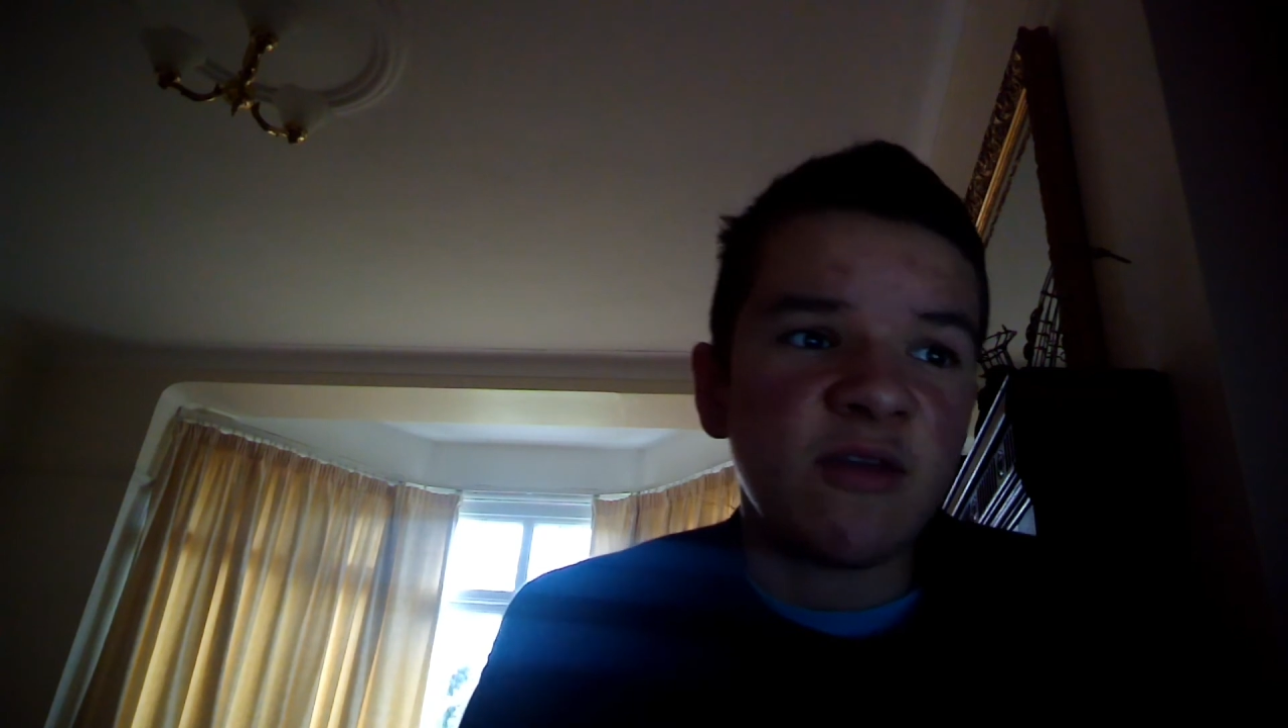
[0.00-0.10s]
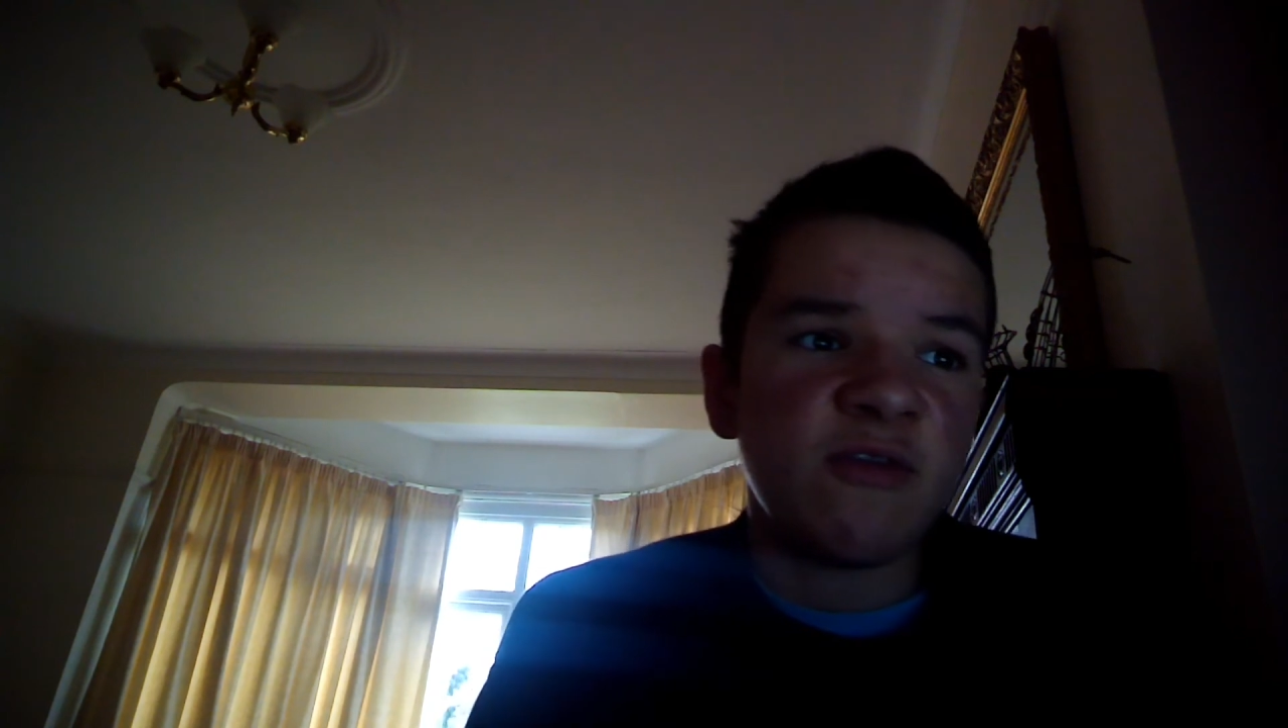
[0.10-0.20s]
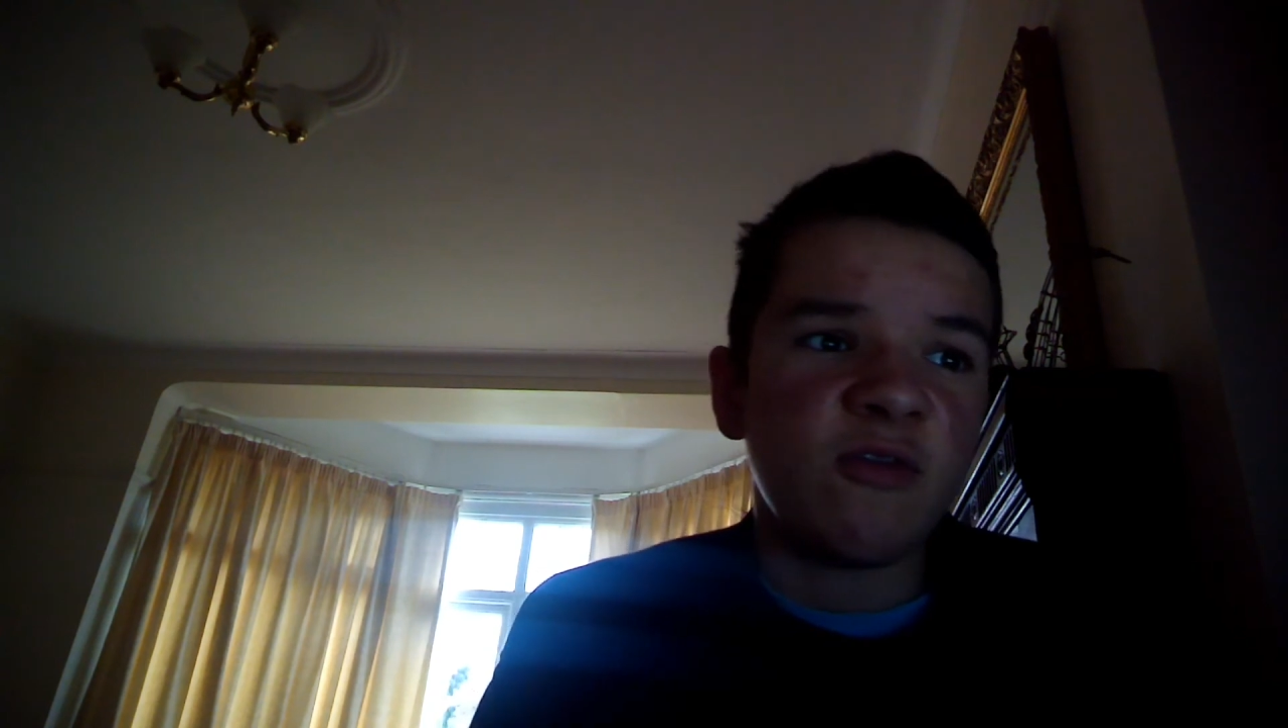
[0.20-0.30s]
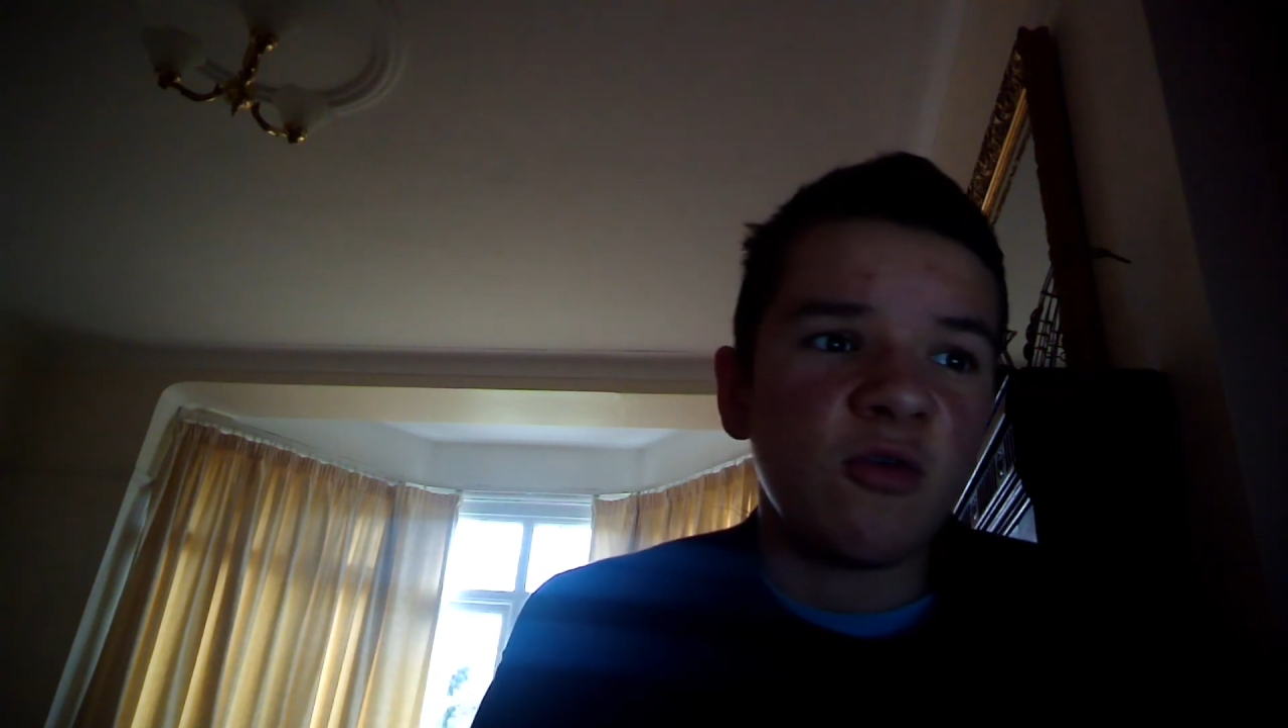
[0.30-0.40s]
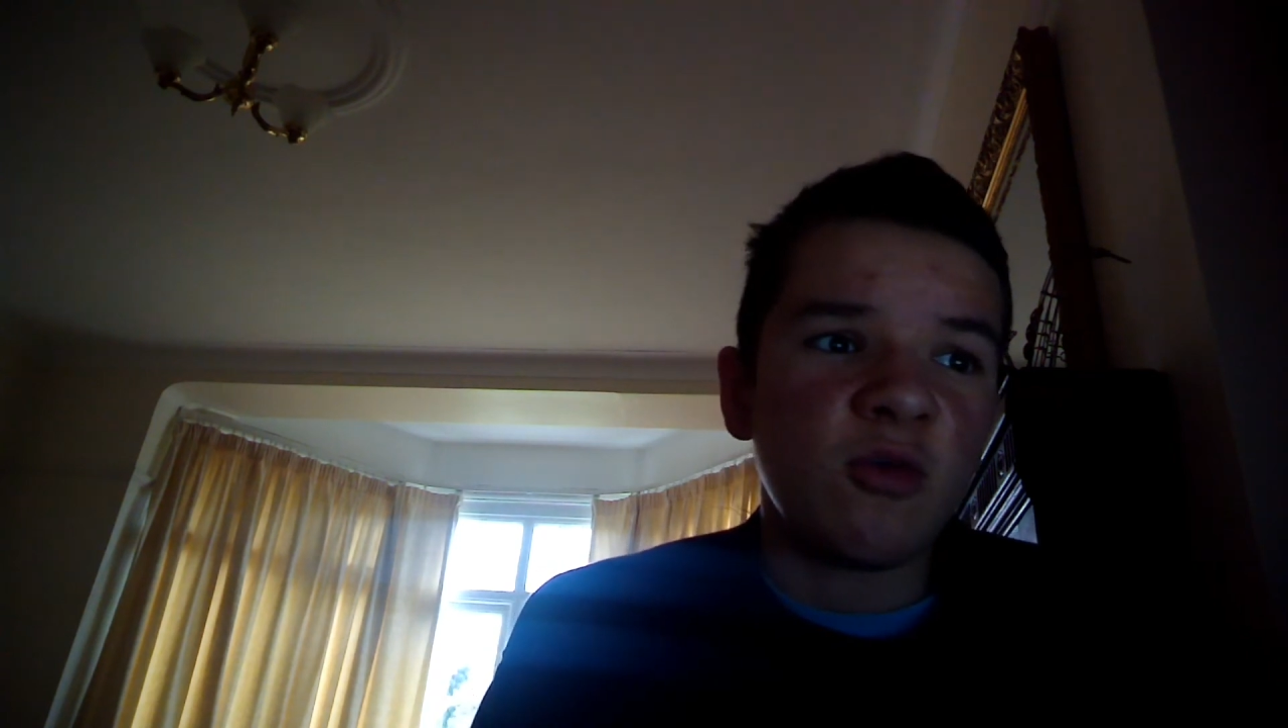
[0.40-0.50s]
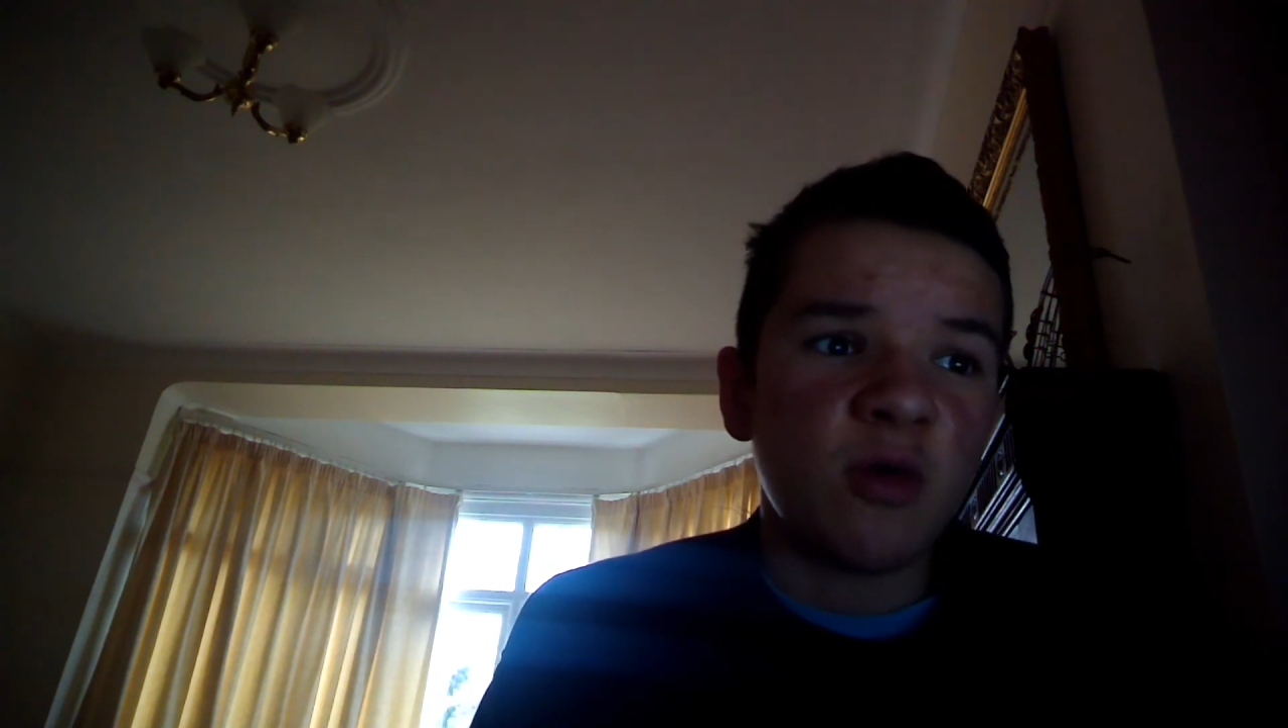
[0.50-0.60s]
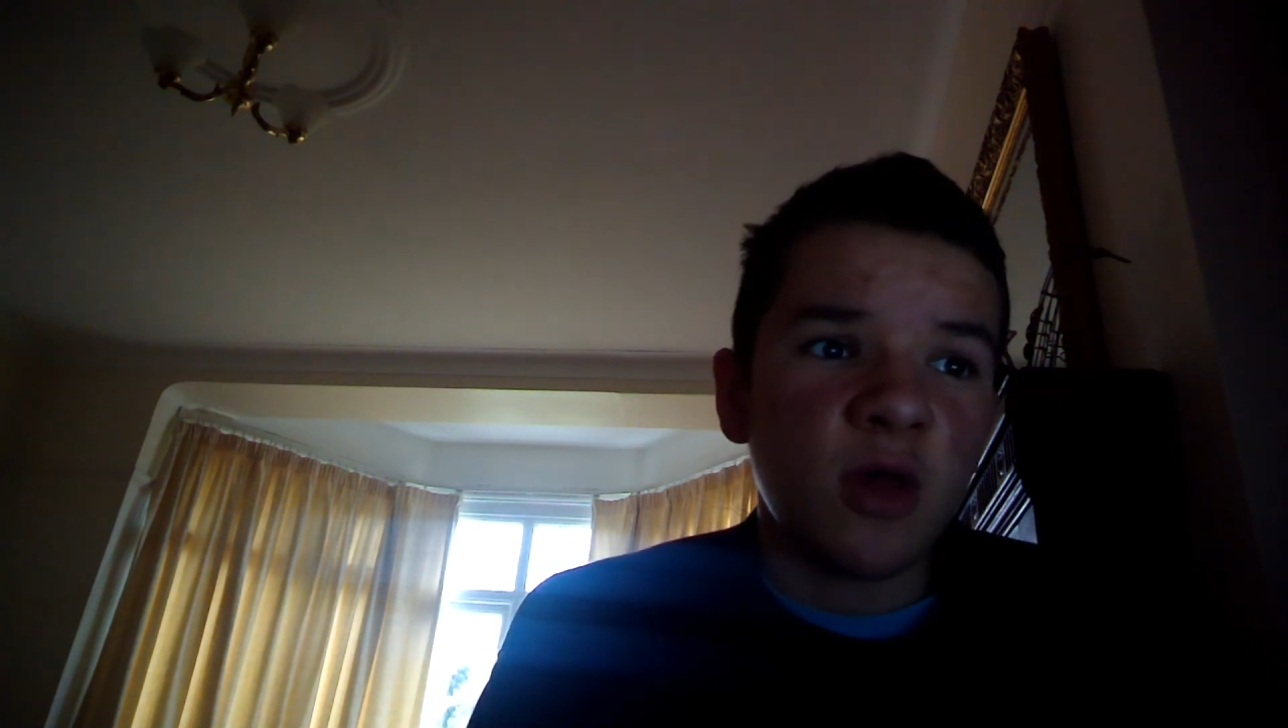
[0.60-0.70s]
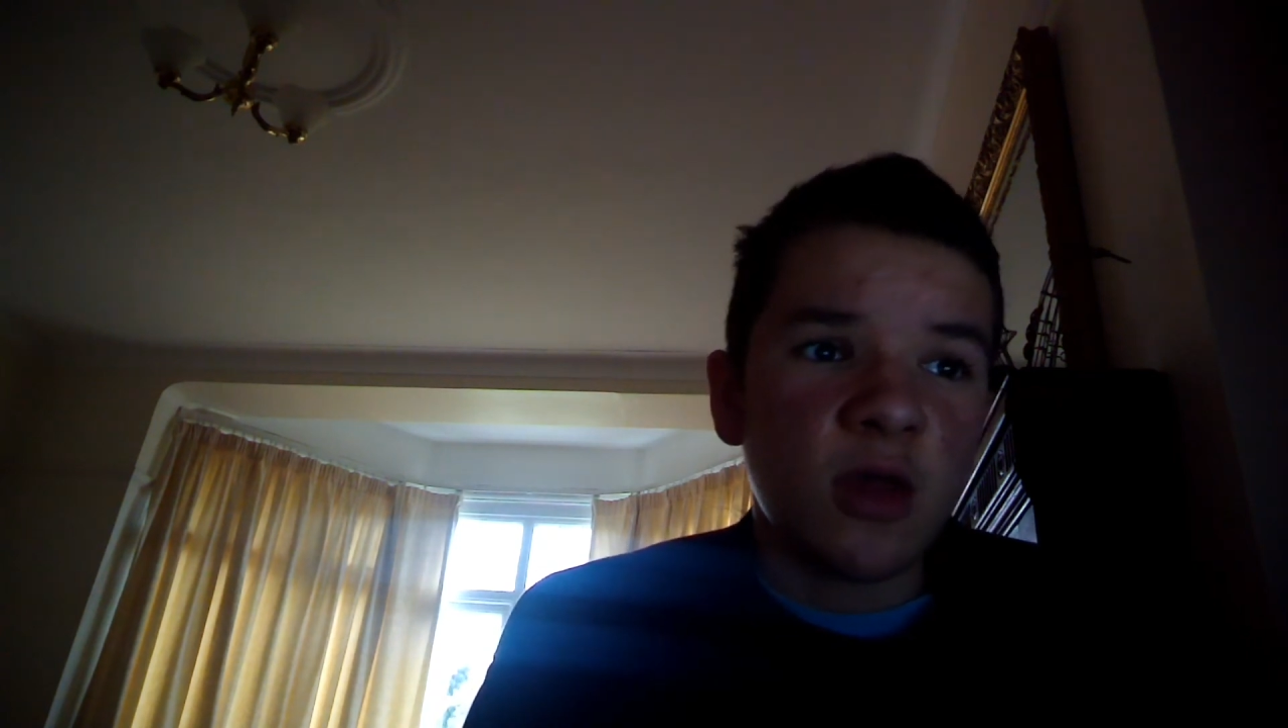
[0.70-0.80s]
for